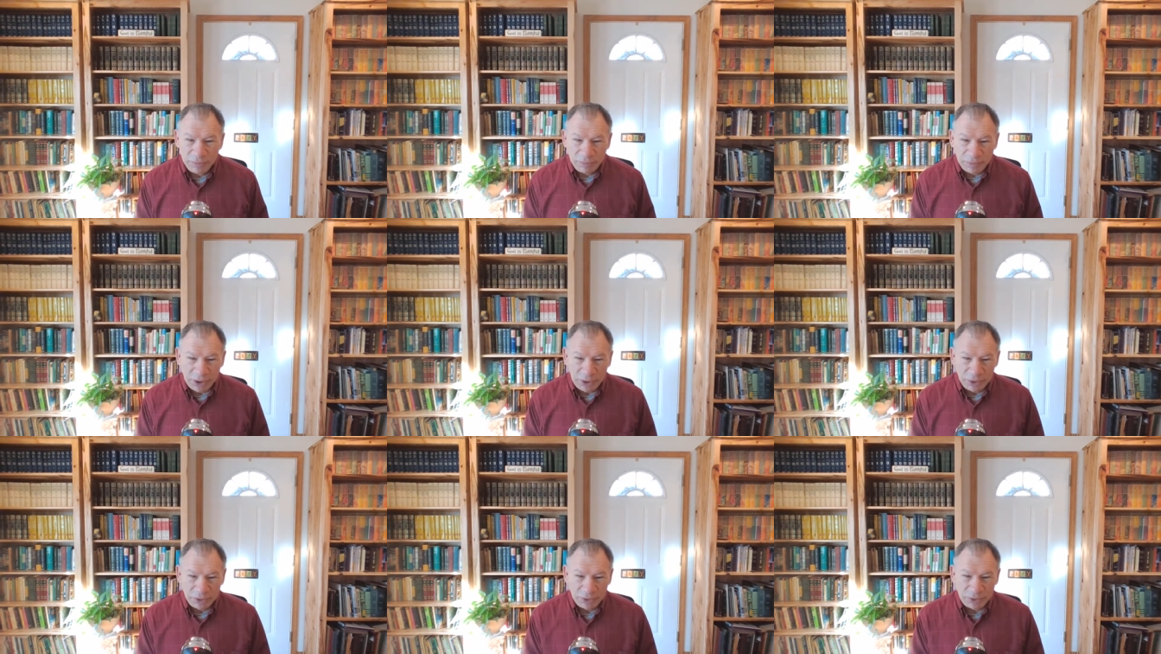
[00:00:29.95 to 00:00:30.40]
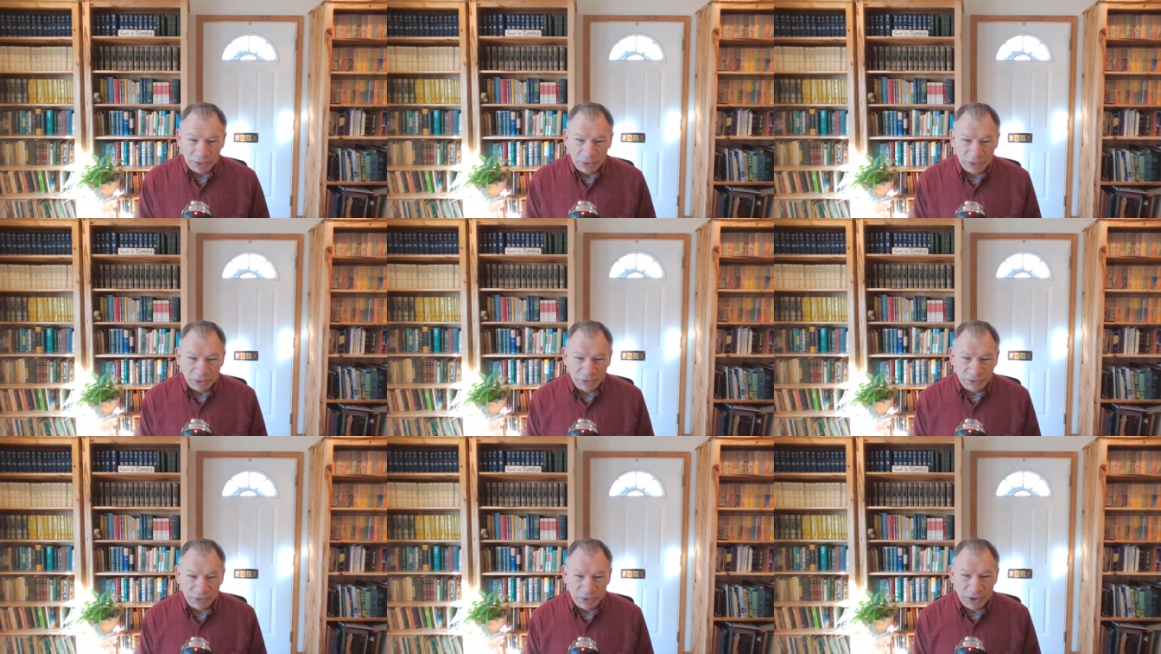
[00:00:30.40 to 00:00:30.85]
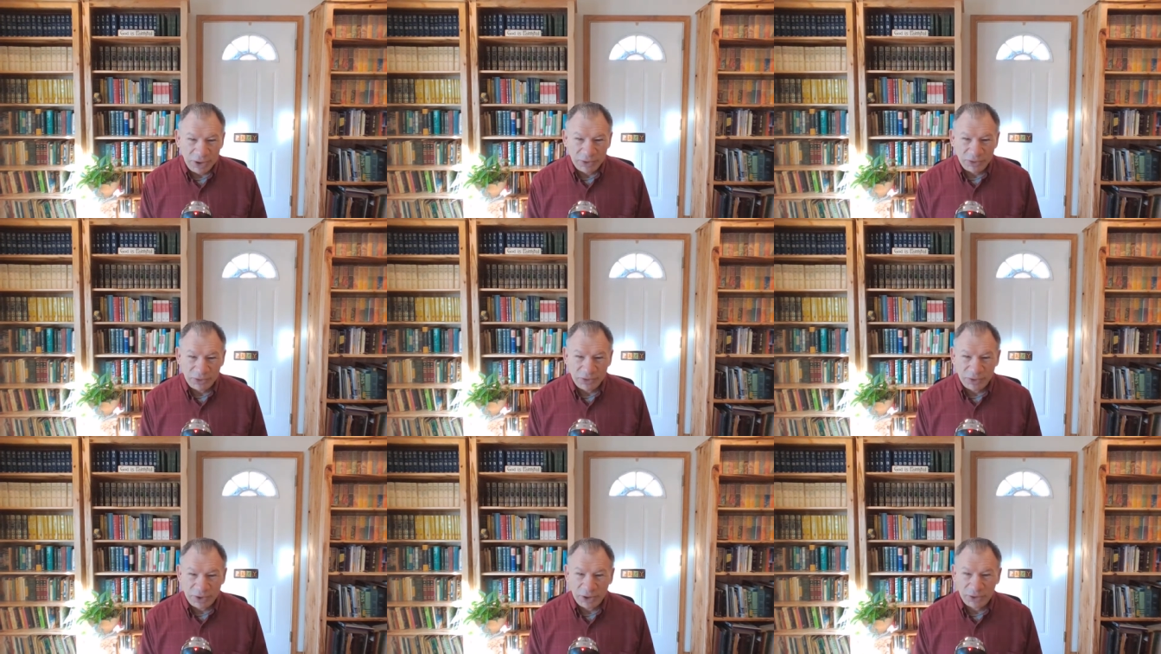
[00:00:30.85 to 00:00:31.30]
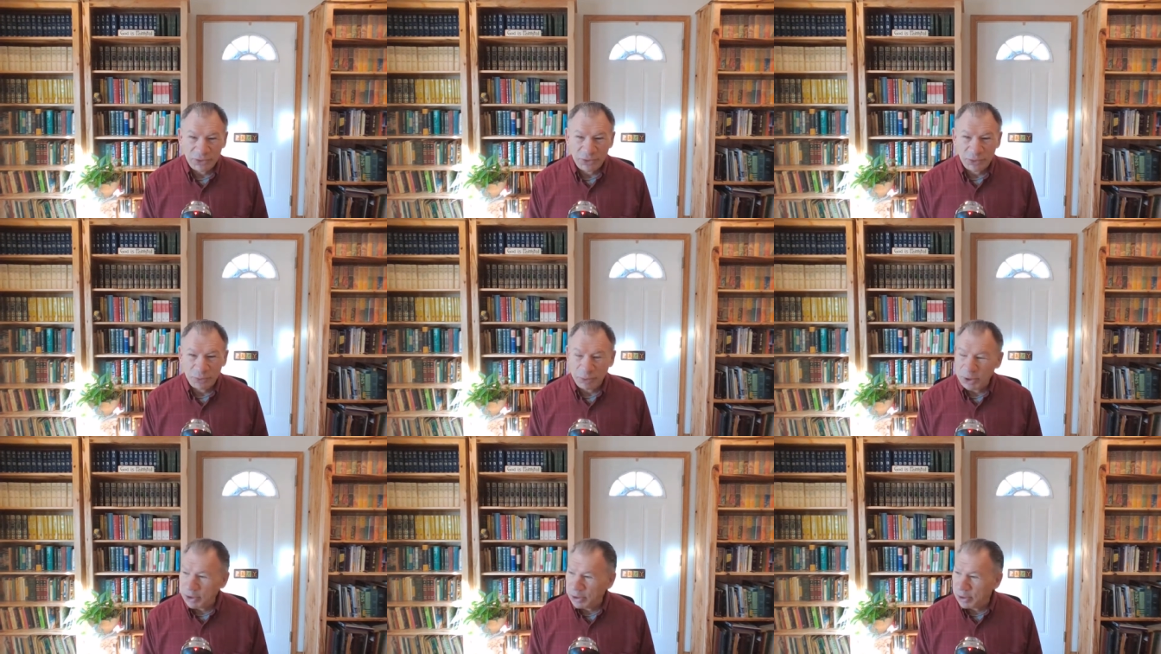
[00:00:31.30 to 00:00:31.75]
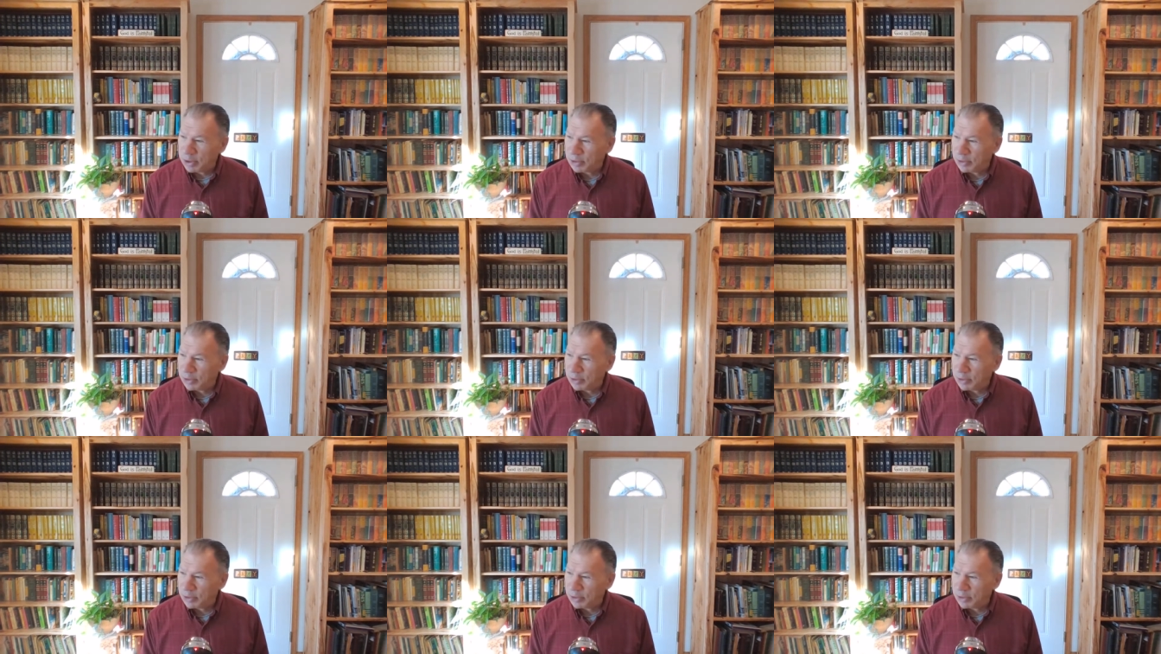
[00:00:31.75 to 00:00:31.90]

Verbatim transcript: Valentine's Day is next week,